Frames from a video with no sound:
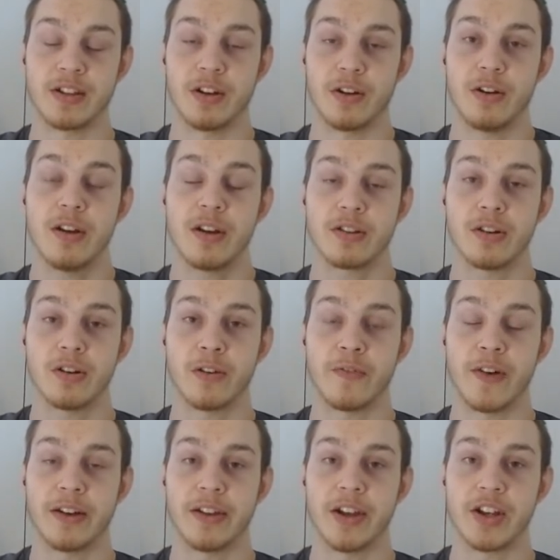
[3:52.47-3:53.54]
You know, total
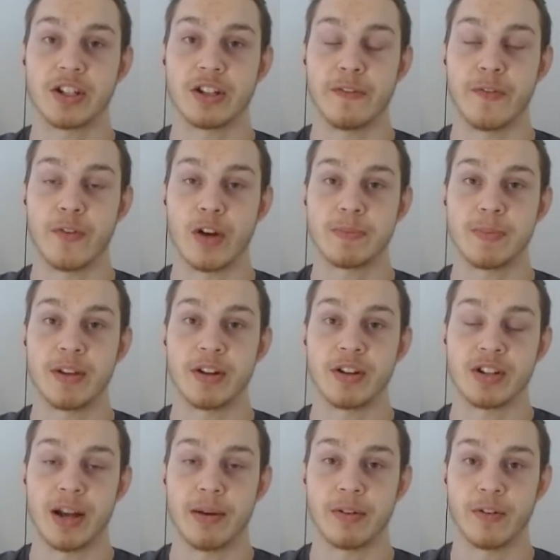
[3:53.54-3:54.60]
violation of First Peter
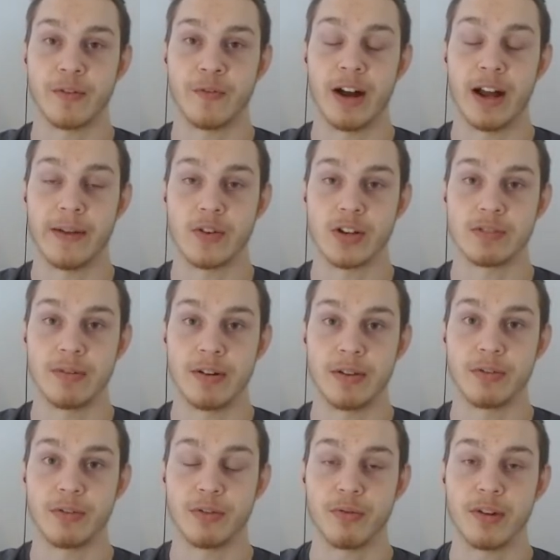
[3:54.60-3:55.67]
chapter five, verse one
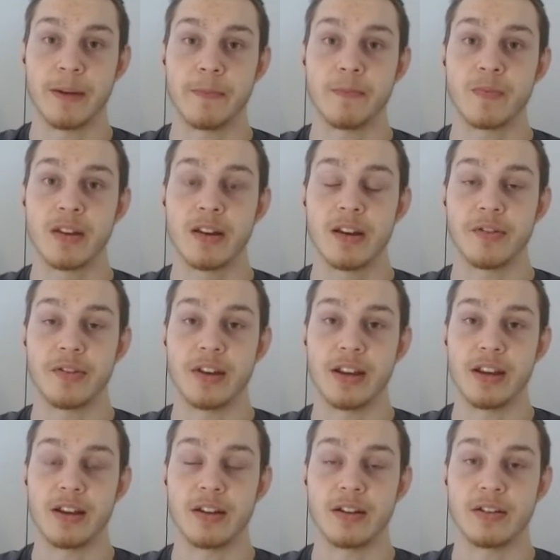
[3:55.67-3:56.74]
through three,
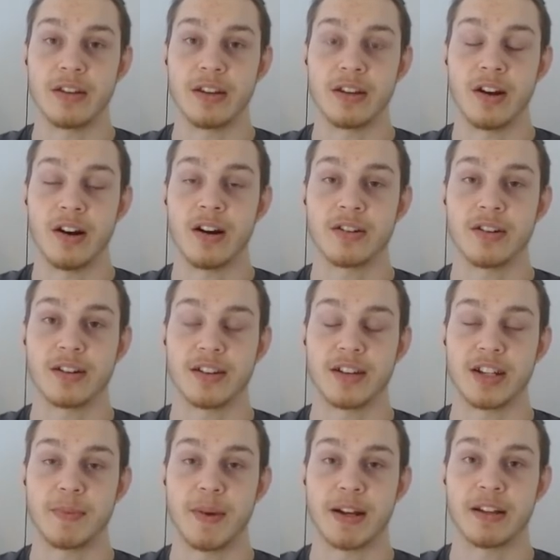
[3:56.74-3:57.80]
the the conduct
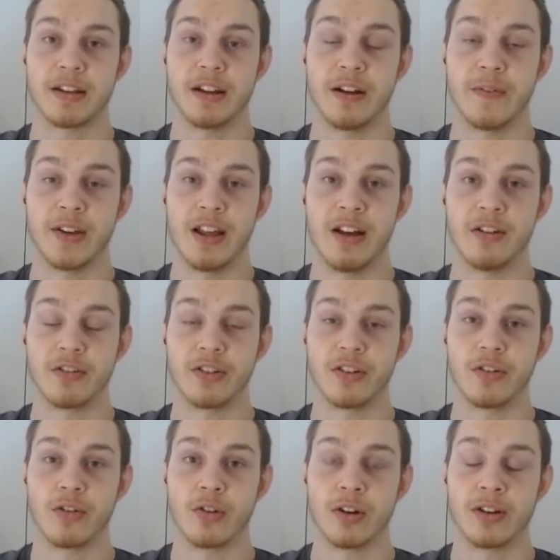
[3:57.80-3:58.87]
expected of an elder
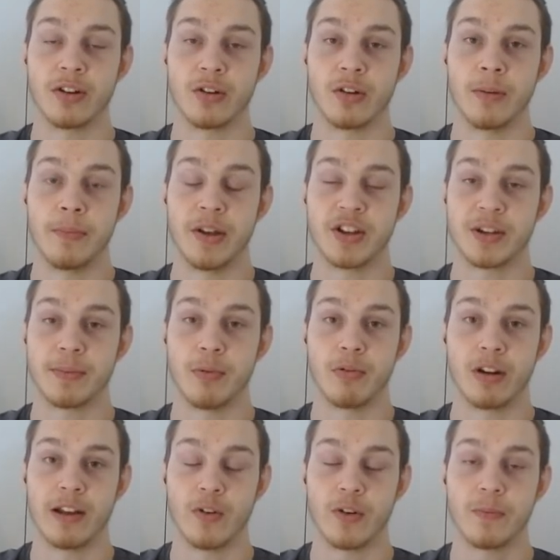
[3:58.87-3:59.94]
or or a bishop or
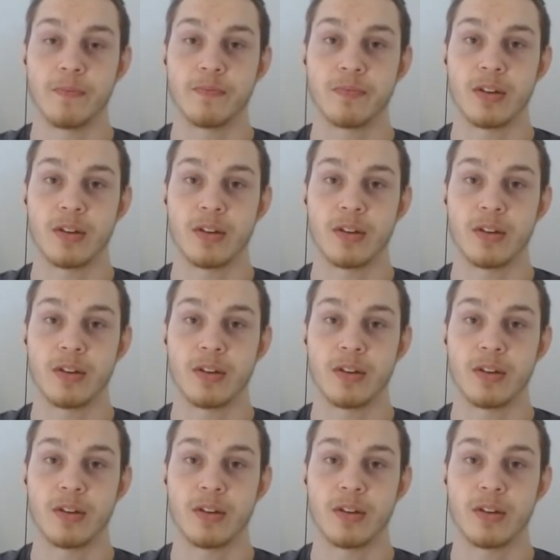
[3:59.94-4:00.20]
whatever.